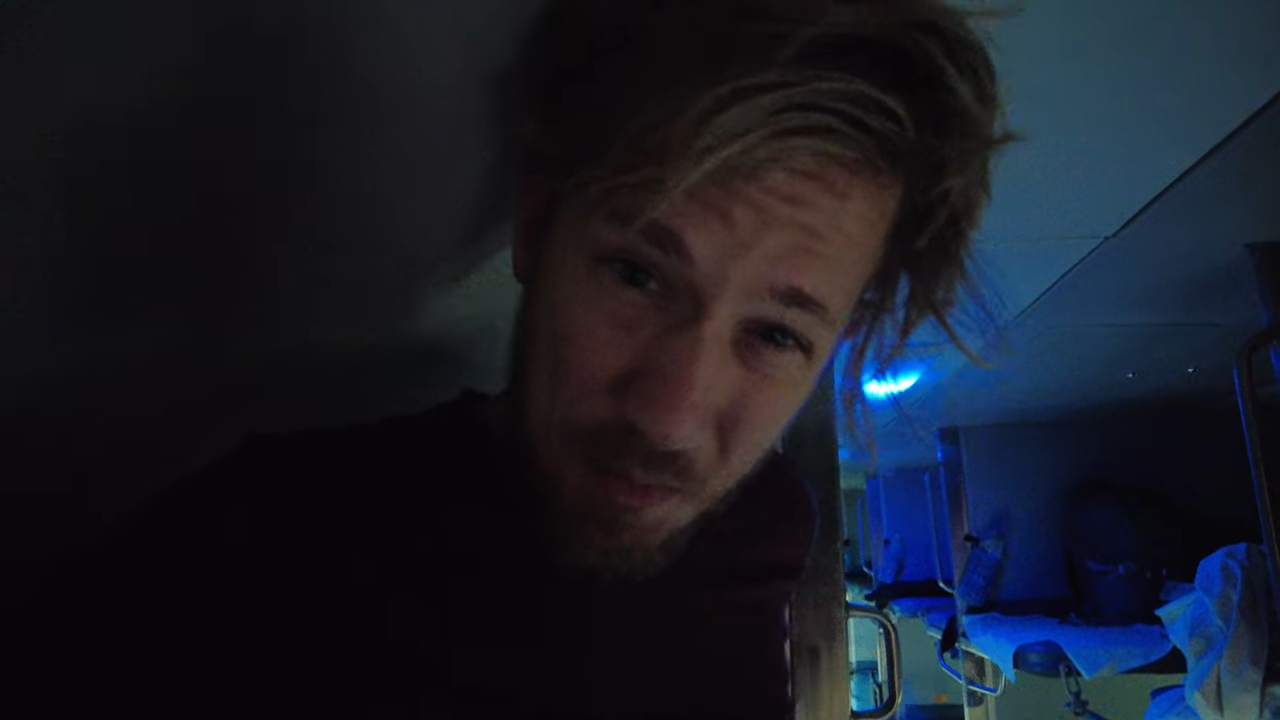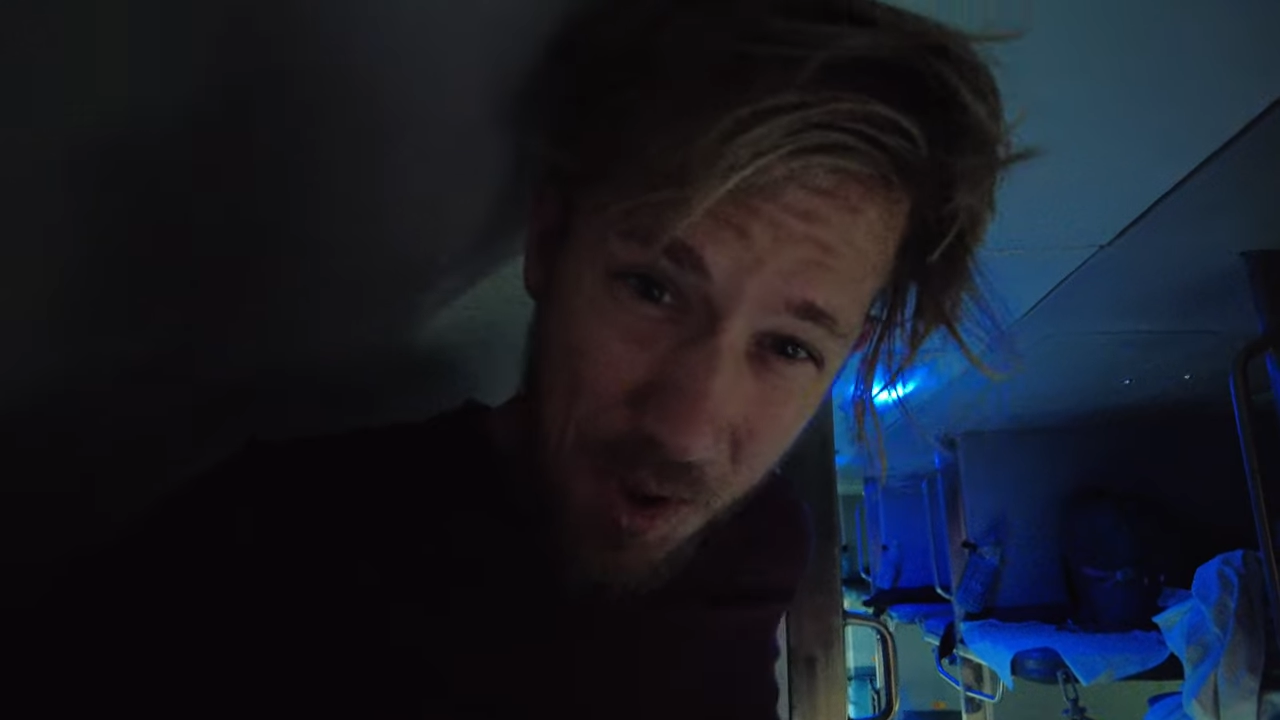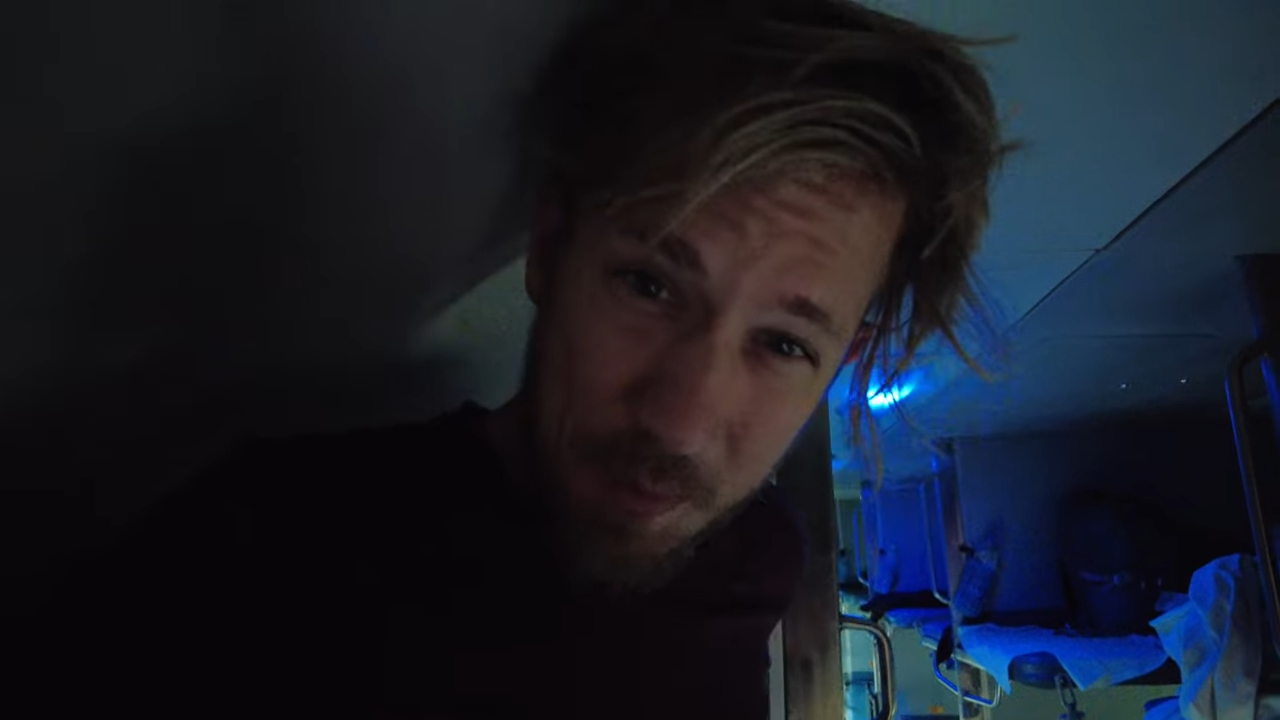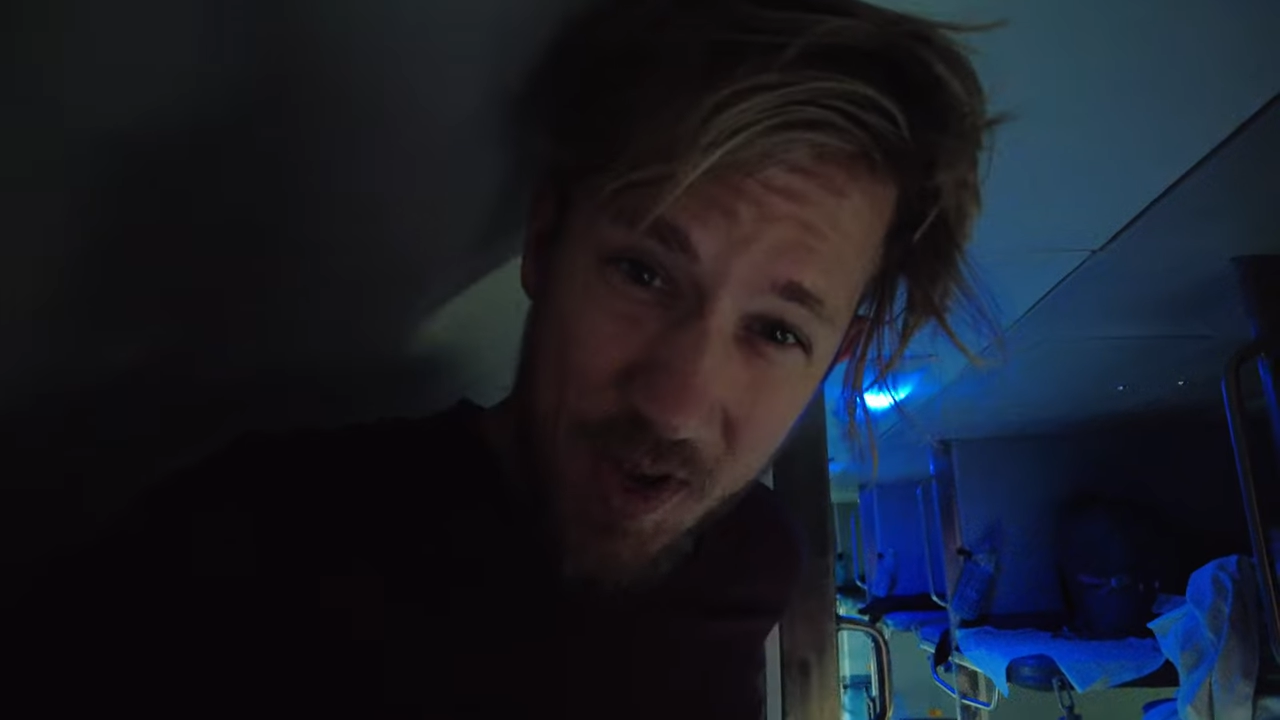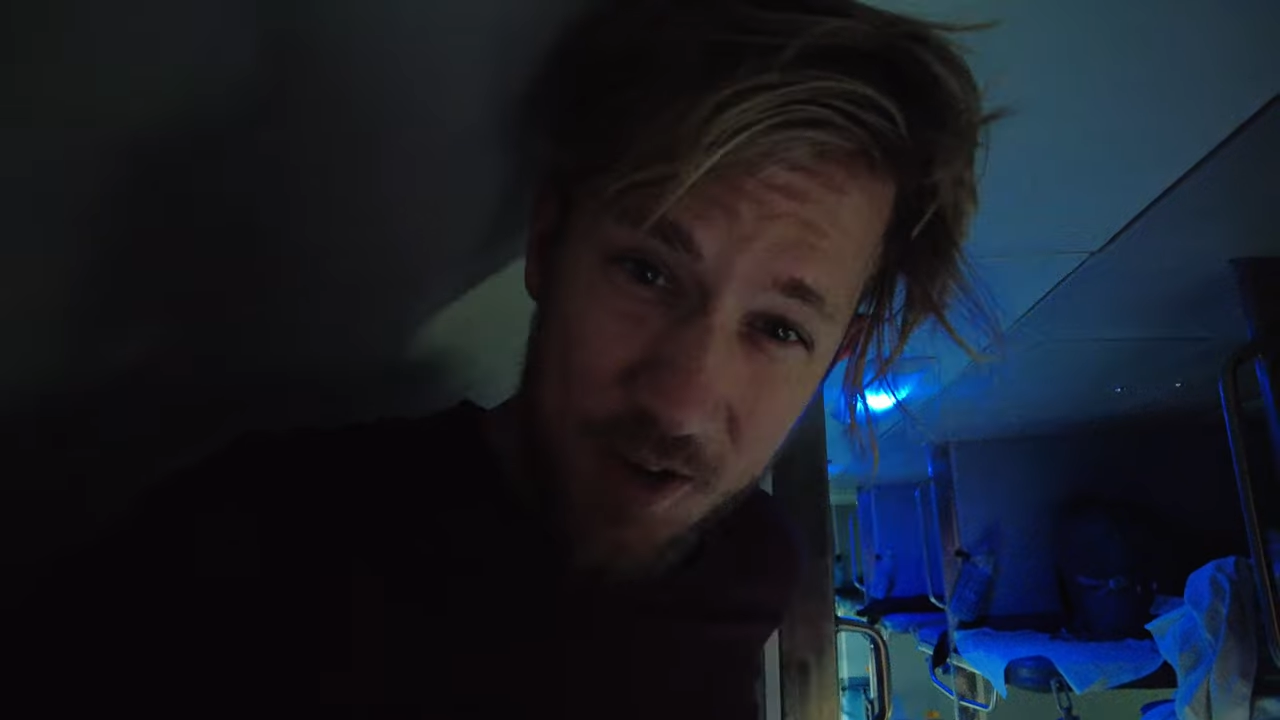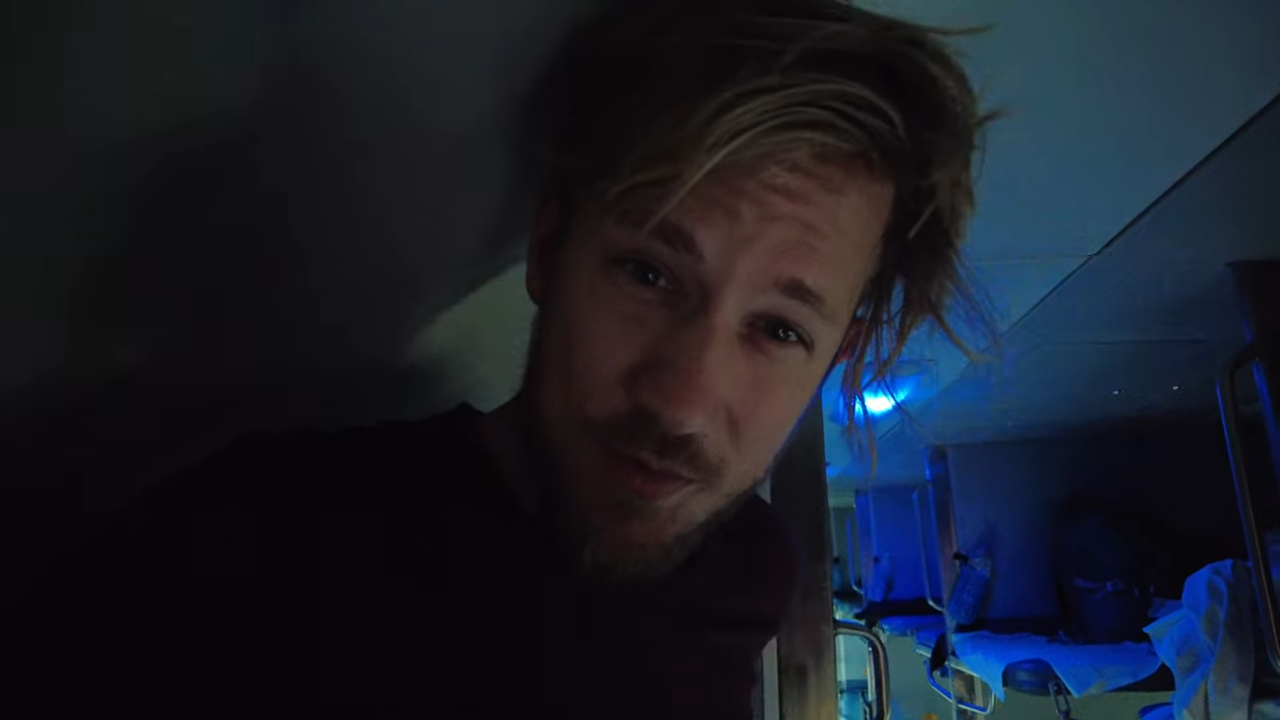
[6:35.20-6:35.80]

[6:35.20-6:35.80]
My back